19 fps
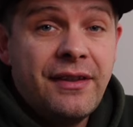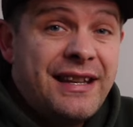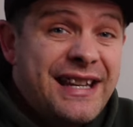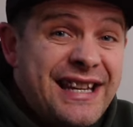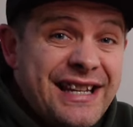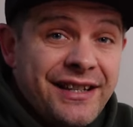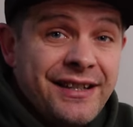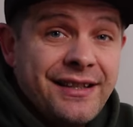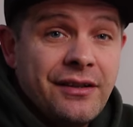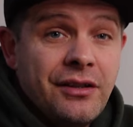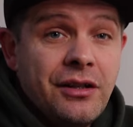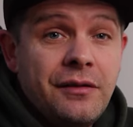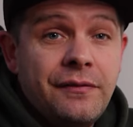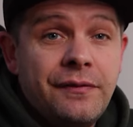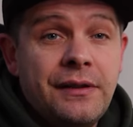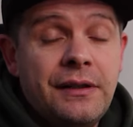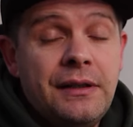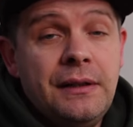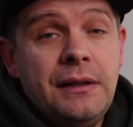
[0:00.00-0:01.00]
that it
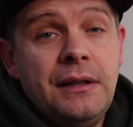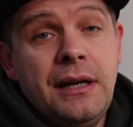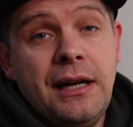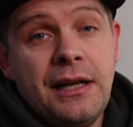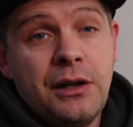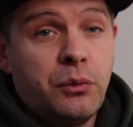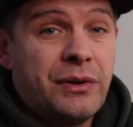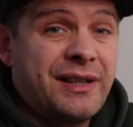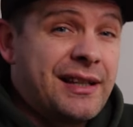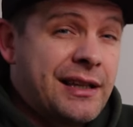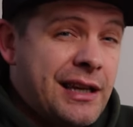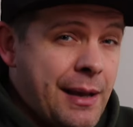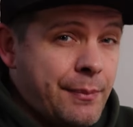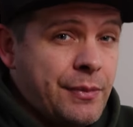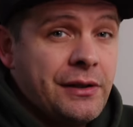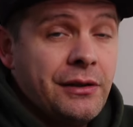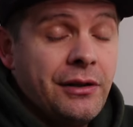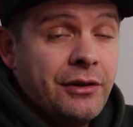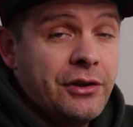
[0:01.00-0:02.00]
deserved, and I wanted to
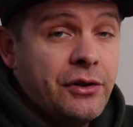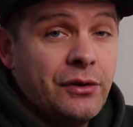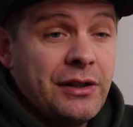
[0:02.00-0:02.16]
capitalise